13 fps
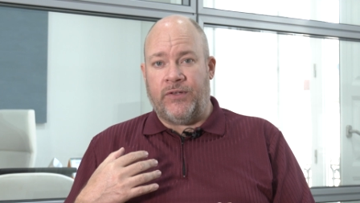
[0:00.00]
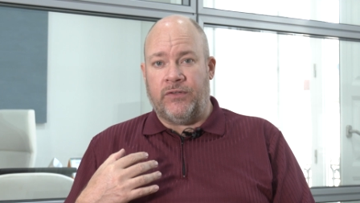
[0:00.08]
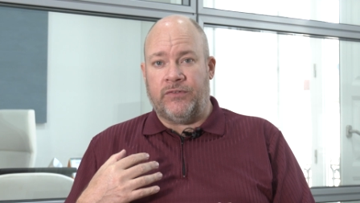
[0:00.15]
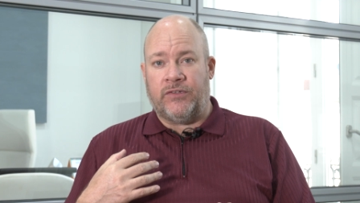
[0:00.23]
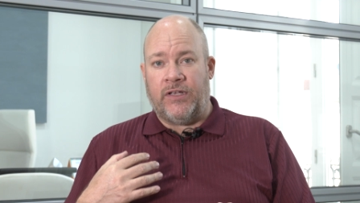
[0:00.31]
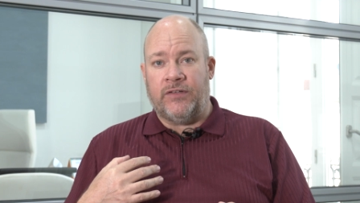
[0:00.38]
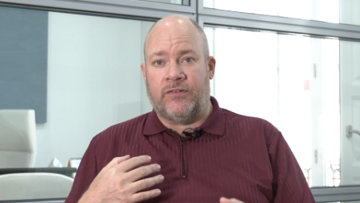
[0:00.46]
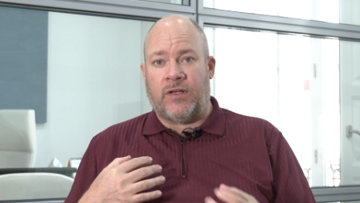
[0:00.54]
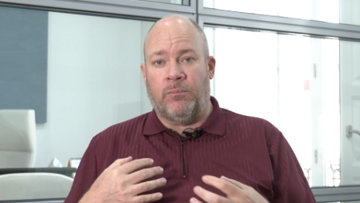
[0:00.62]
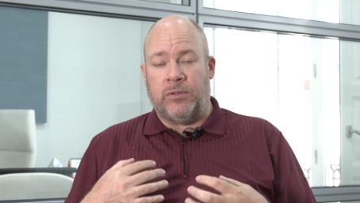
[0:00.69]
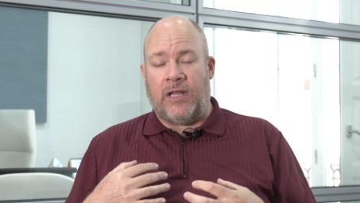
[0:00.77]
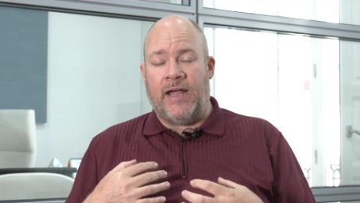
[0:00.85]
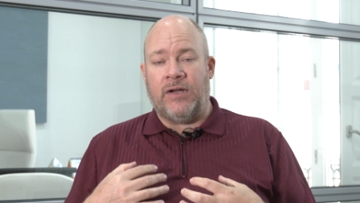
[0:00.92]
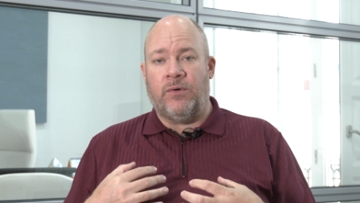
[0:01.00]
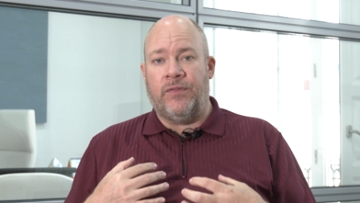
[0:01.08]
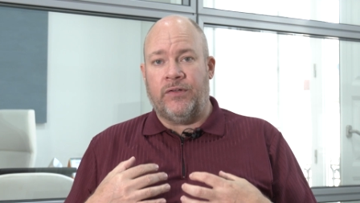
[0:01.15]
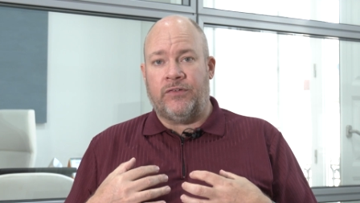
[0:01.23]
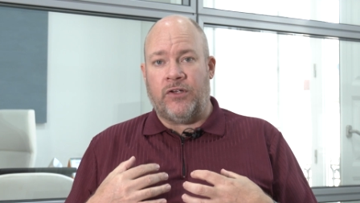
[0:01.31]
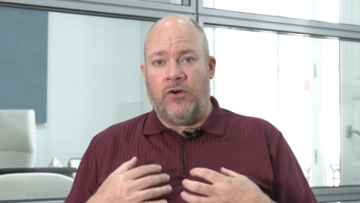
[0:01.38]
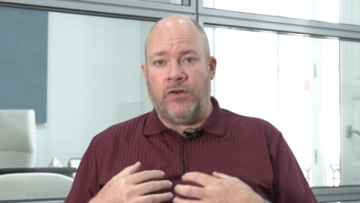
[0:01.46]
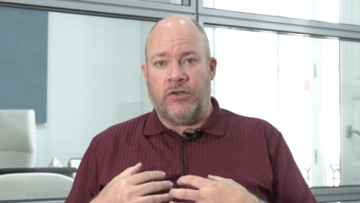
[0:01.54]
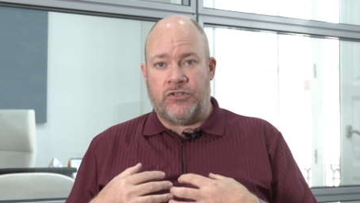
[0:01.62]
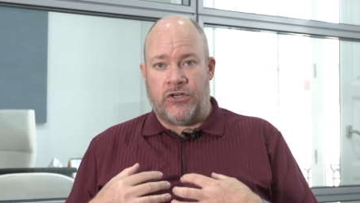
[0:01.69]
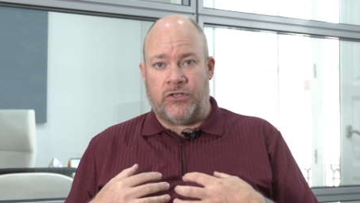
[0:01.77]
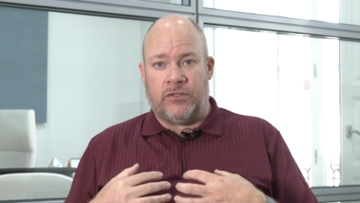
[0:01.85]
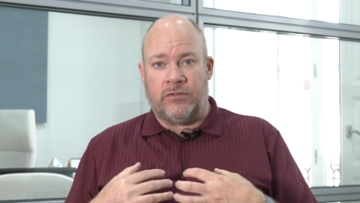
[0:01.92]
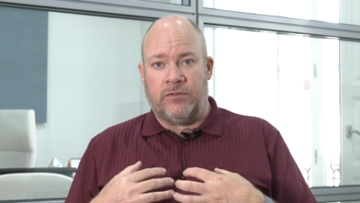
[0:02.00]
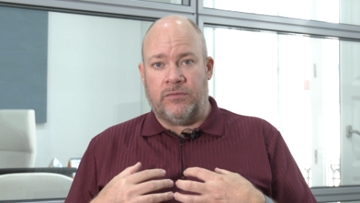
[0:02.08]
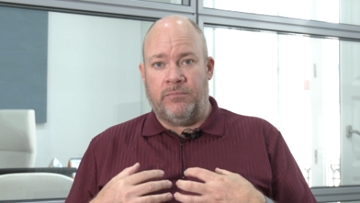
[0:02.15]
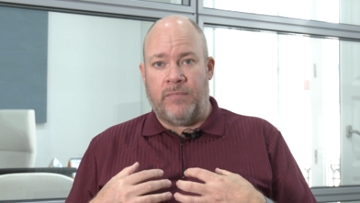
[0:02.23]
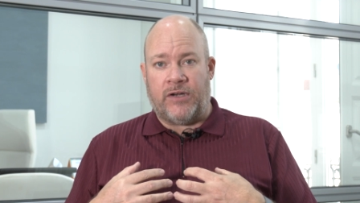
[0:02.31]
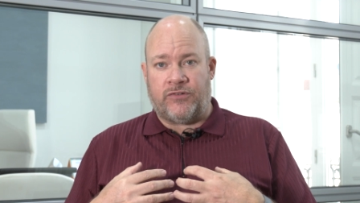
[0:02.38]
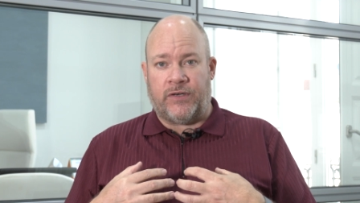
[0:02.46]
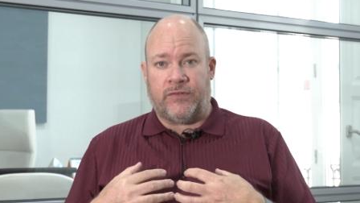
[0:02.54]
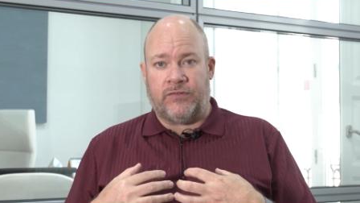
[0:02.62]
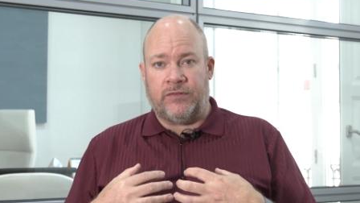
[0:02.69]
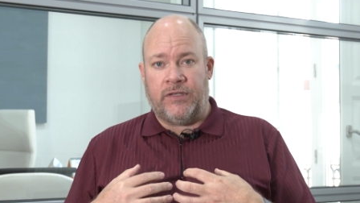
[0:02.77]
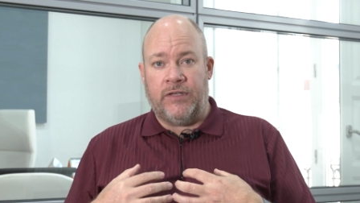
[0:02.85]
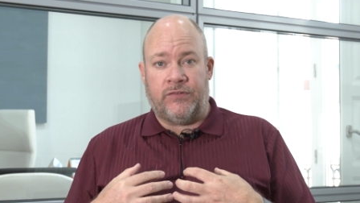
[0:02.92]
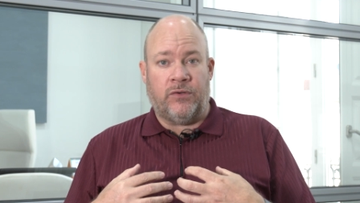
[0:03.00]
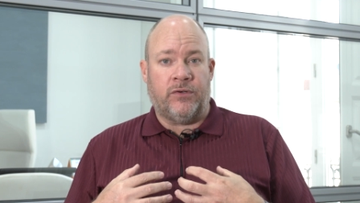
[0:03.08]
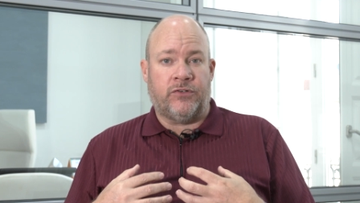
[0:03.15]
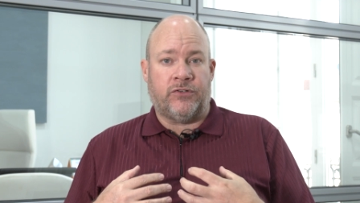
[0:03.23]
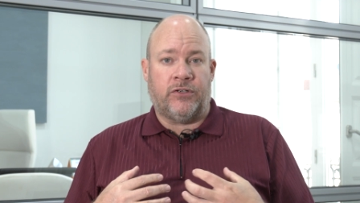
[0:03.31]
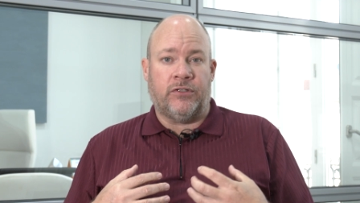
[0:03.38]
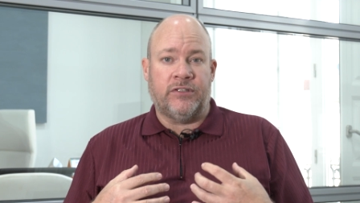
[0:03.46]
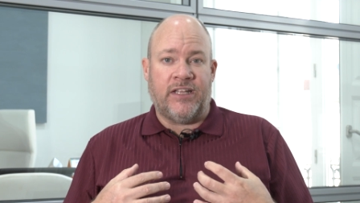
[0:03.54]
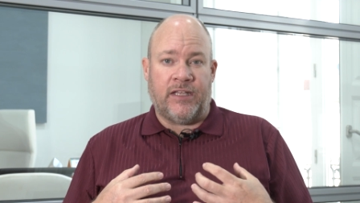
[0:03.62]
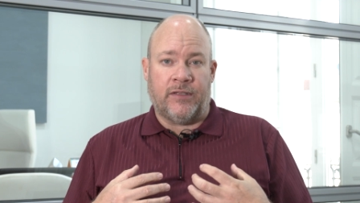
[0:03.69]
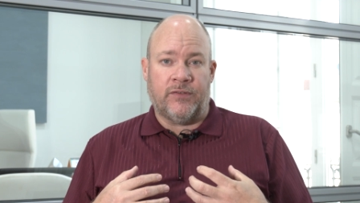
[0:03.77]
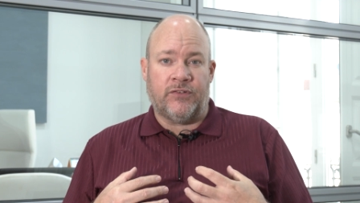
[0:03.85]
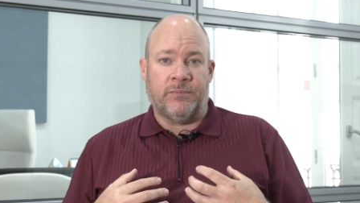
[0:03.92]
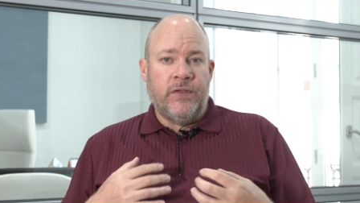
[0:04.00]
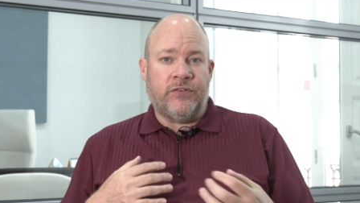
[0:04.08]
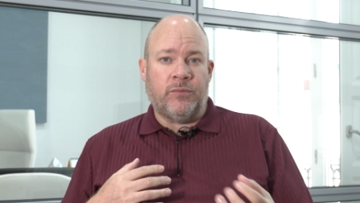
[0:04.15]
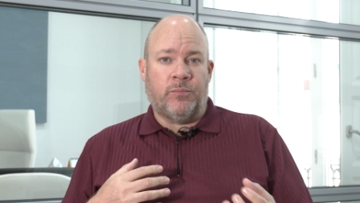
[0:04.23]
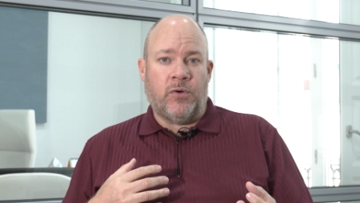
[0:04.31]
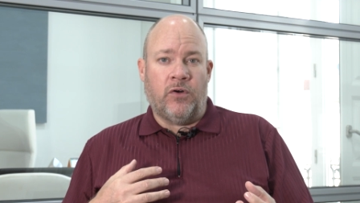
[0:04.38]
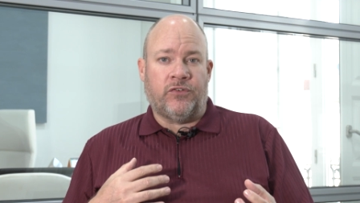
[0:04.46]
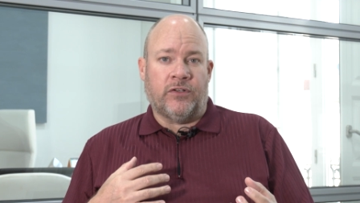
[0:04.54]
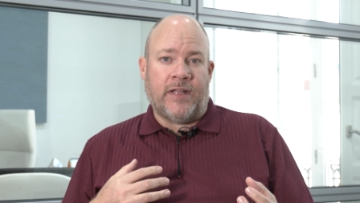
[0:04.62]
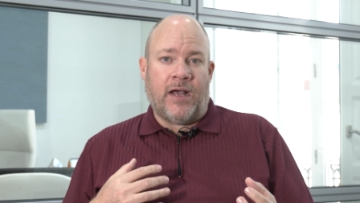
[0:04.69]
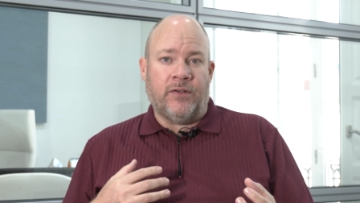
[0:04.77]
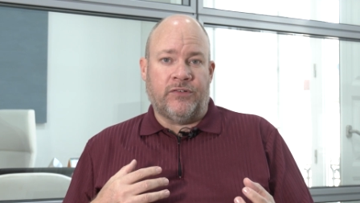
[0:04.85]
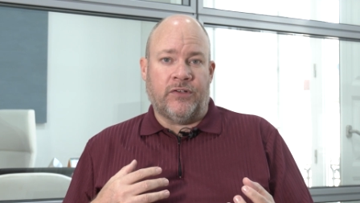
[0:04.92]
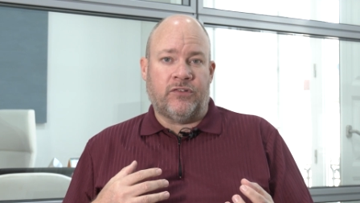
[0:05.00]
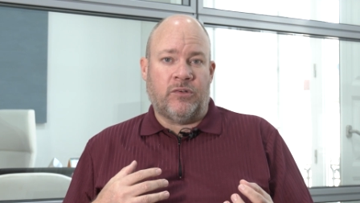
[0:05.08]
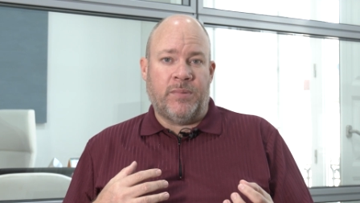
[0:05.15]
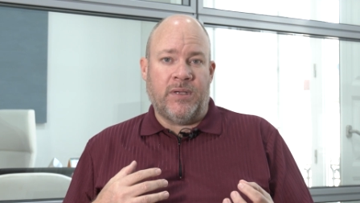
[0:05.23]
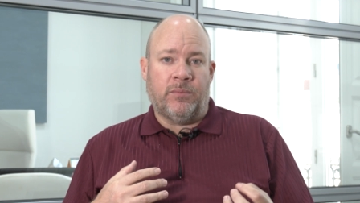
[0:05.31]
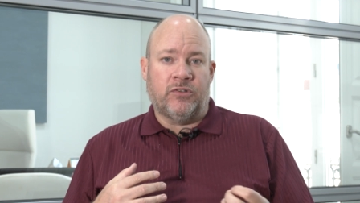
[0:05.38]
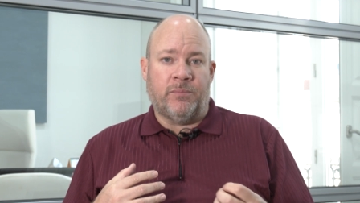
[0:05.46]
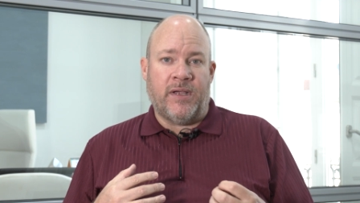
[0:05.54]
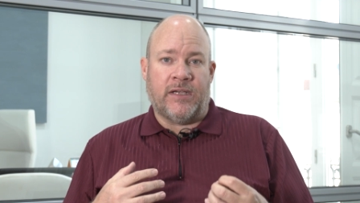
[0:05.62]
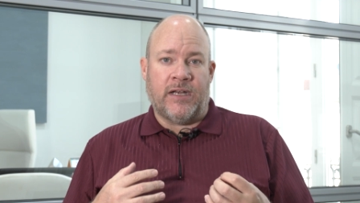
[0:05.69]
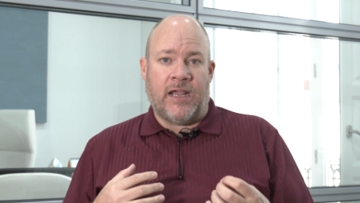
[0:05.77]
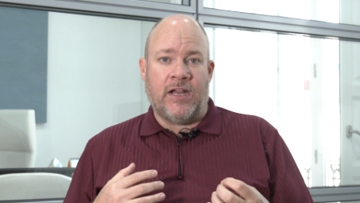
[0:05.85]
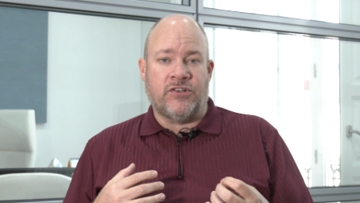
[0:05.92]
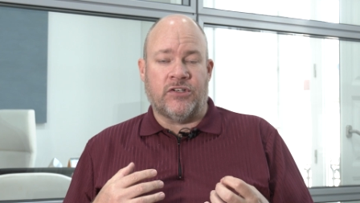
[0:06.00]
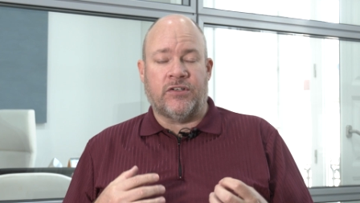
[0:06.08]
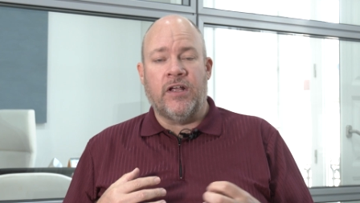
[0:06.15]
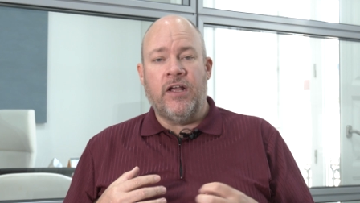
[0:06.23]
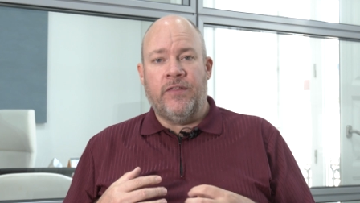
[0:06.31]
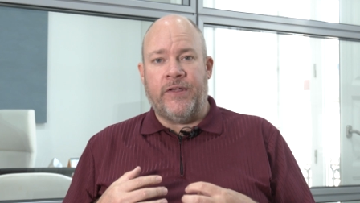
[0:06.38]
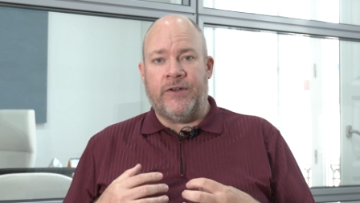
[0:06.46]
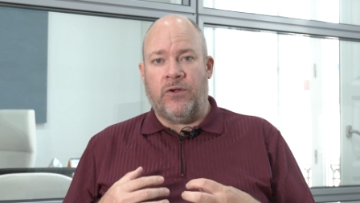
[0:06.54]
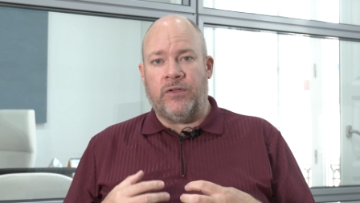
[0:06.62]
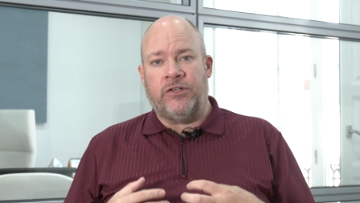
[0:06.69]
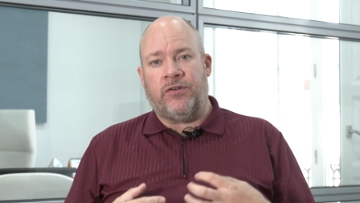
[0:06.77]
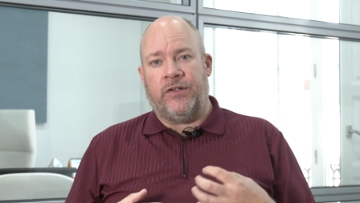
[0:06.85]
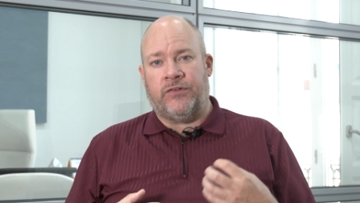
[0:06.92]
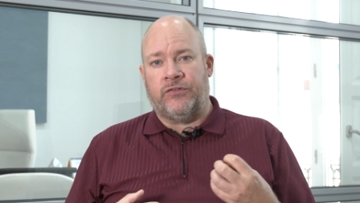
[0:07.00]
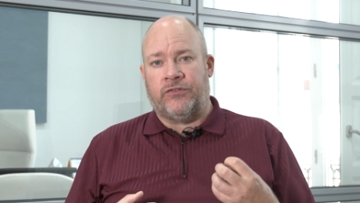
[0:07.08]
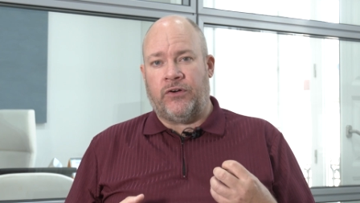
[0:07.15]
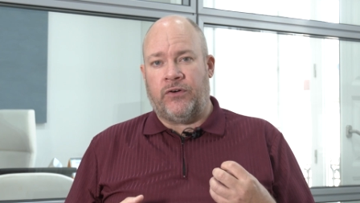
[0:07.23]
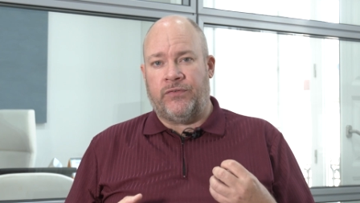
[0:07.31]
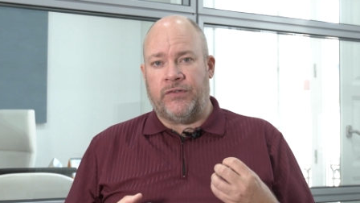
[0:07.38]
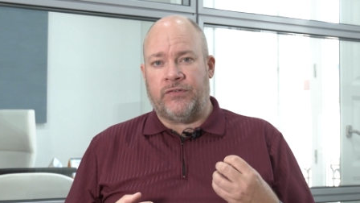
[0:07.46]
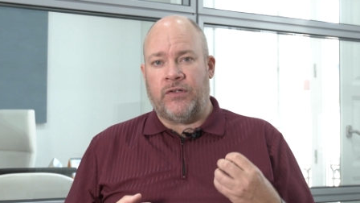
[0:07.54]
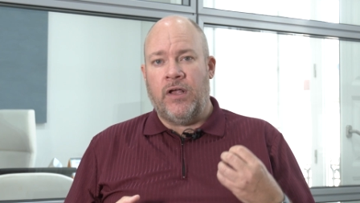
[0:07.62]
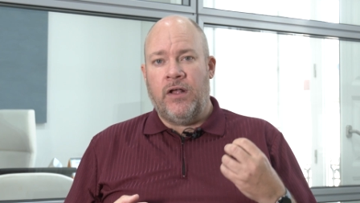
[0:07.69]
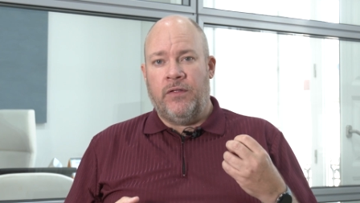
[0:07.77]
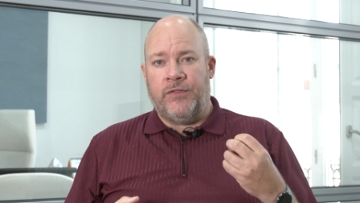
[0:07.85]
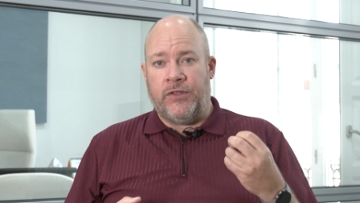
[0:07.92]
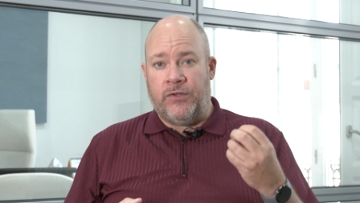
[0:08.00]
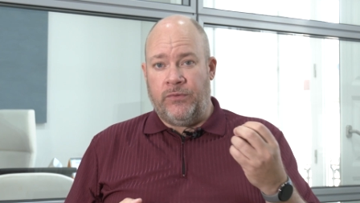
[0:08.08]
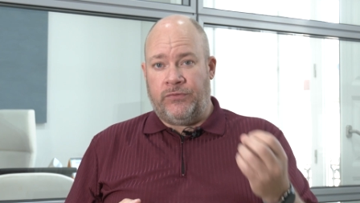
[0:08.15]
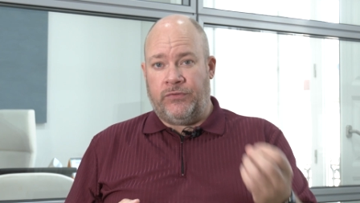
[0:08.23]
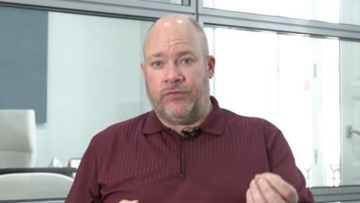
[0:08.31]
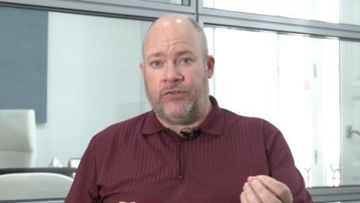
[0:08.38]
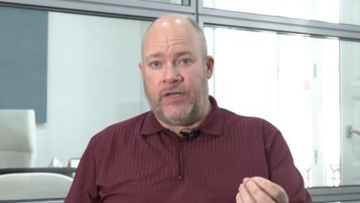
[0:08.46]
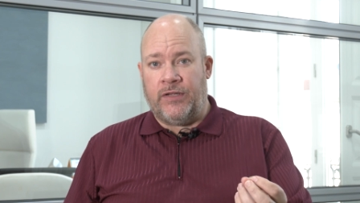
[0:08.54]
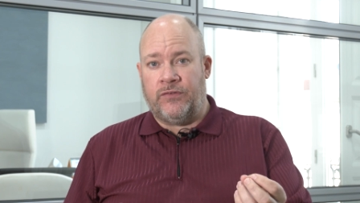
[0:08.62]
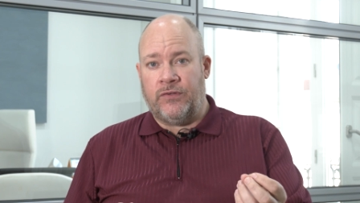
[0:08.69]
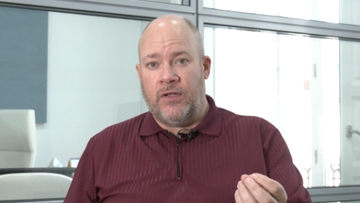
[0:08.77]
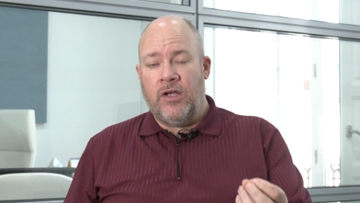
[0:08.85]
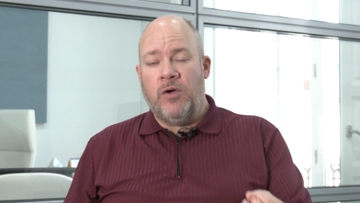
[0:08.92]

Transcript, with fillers: feels it's complying with its own internal metrics, its own internal needs. This approach allows us to be able to make an agent that not only tries to service the user's needs,